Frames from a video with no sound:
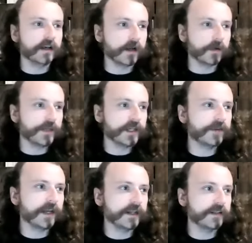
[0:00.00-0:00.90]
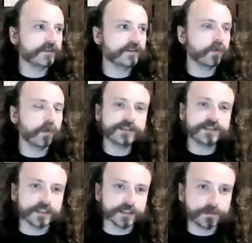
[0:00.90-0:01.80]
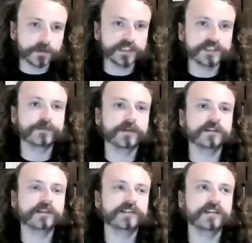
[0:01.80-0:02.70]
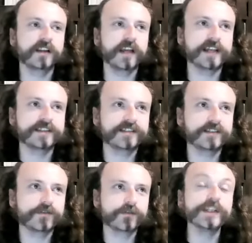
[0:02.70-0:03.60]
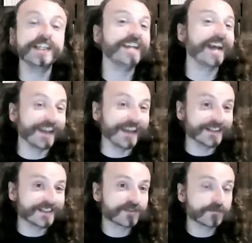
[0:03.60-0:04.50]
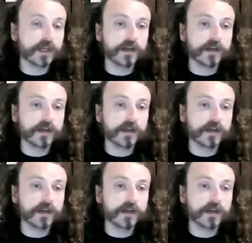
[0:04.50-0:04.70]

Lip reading: they have had 20 police murders in the last 3 decades.